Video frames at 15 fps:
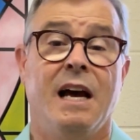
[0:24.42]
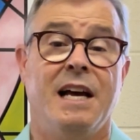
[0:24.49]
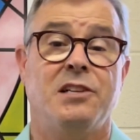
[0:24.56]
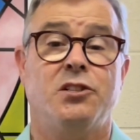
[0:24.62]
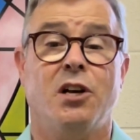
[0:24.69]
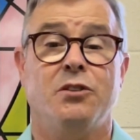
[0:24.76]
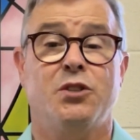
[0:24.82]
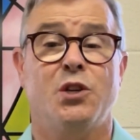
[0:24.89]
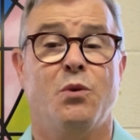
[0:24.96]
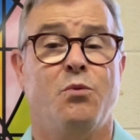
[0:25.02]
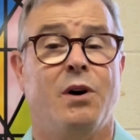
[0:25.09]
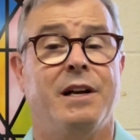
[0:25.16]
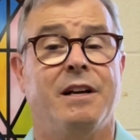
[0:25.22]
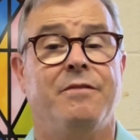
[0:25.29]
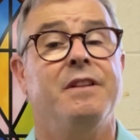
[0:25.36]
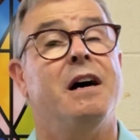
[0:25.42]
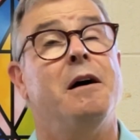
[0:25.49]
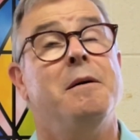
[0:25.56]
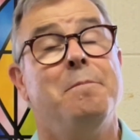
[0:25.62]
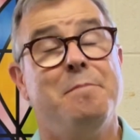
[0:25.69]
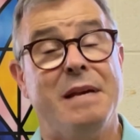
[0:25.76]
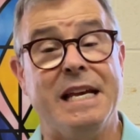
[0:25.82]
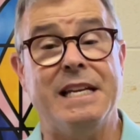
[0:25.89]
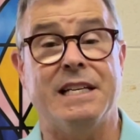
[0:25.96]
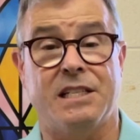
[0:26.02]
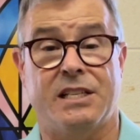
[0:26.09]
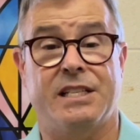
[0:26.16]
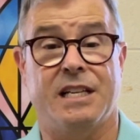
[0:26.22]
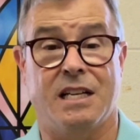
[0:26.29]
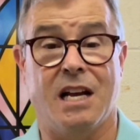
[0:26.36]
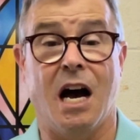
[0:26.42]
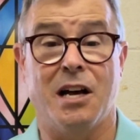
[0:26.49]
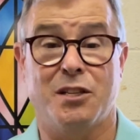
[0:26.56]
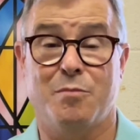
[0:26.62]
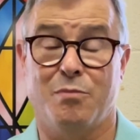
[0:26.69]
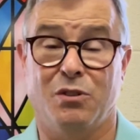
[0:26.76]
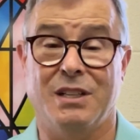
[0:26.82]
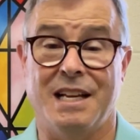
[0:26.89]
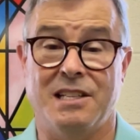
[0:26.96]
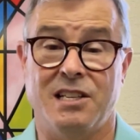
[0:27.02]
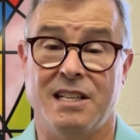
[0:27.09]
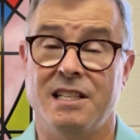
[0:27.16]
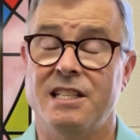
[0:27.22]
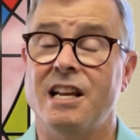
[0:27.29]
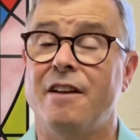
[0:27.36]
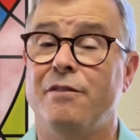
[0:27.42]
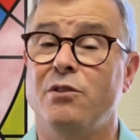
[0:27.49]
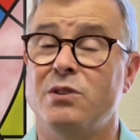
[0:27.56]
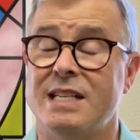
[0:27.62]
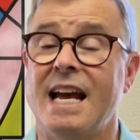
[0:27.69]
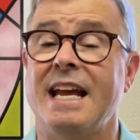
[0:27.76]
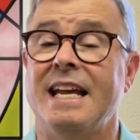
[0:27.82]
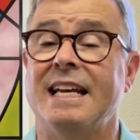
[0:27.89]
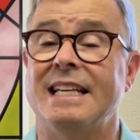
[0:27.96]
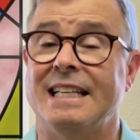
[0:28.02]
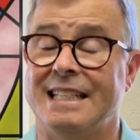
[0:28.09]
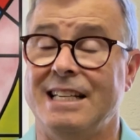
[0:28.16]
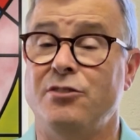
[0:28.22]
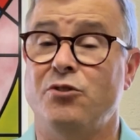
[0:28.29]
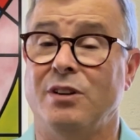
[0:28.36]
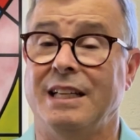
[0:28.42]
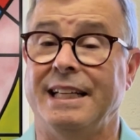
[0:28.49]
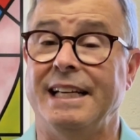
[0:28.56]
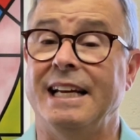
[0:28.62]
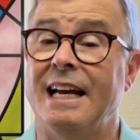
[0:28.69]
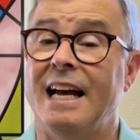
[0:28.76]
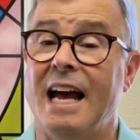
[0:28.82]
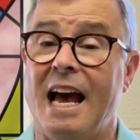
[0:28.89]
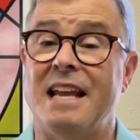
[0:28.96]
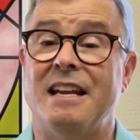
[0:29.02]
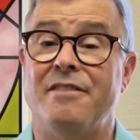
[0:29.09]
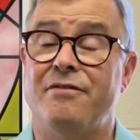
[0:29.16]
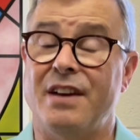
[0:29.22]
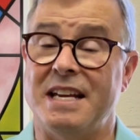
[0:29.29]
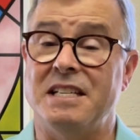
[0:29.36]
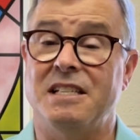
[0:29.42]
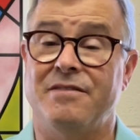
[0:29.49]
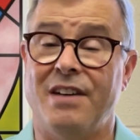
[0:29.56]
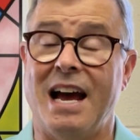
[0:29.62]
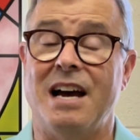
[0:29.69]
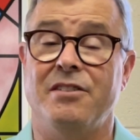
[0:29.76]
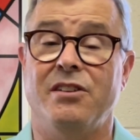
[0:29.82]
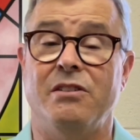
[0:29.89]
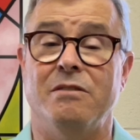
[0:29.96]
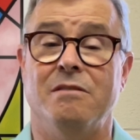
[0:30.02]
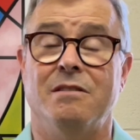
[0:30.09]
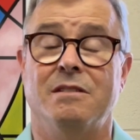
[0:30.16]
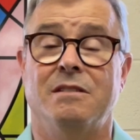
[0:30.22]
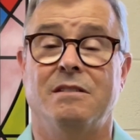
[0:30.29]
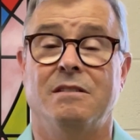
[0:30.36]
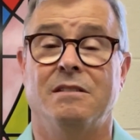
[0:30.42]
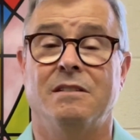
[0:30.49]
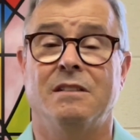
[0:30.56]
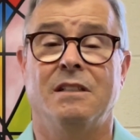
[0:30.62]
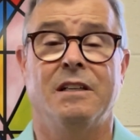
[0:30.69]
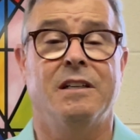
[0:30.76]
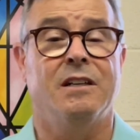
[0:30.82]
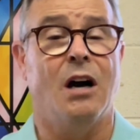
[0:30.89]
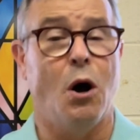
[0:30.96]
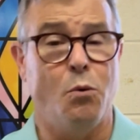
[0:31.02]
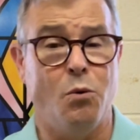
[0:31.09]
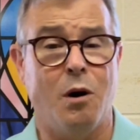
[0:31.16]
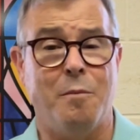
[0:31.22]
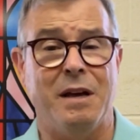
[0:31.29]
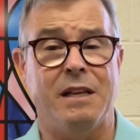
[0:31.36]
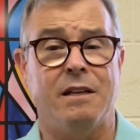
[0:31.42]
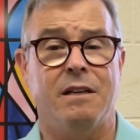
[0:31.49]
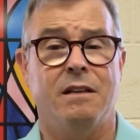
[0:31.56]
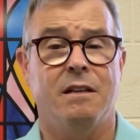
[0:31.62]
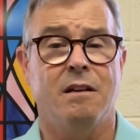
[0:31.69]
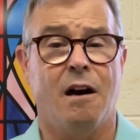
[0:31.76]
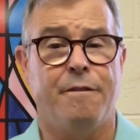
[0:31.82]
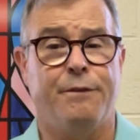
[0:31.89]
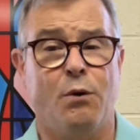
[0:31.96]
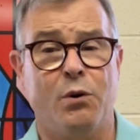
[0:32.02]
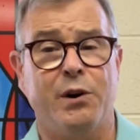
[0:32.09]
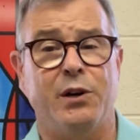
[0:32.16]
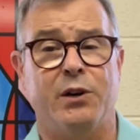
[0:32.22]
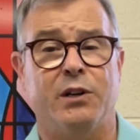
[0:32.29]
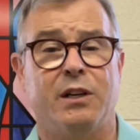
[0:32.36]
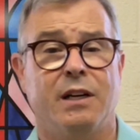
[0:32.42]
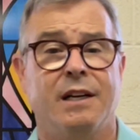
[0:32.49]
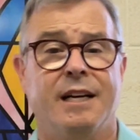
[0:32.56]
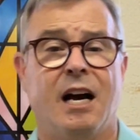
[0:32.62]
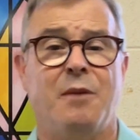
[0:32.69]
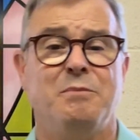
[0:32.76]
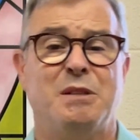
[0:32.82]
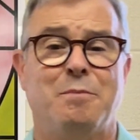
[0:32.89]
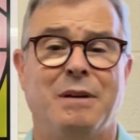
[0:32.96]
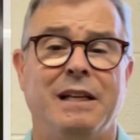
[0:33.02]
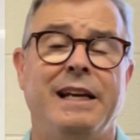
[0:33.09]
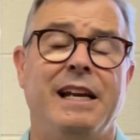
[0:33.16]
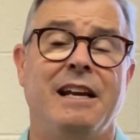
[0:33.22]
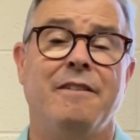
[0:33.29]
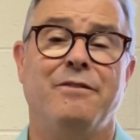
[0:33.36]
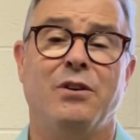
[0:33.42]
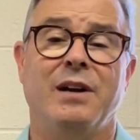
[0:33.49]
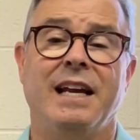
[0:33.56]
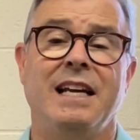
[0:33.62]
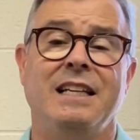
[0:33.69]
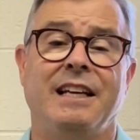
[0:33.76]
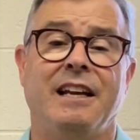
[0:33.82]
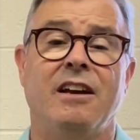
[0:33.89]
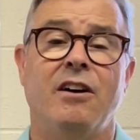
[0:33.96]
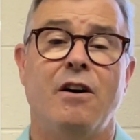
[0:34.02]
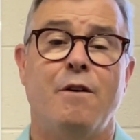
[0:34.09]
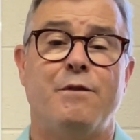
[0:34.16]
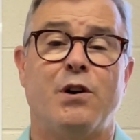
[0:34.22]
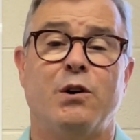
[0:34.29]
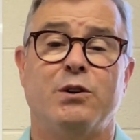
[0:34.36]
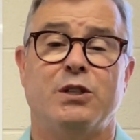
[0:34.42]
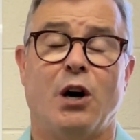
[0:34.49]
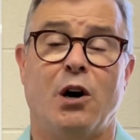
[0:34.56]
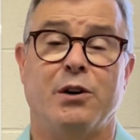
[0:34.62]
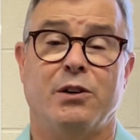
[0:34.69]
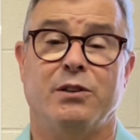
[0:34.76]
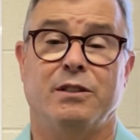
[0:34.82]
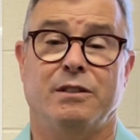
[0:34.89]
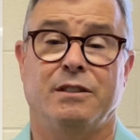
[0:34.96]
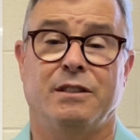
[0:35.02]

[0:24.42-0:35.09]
It's also one of the meanest gospel lessons if you take it literally and at face value. A woman, a foreigner, comes pleading for healing for her daughter.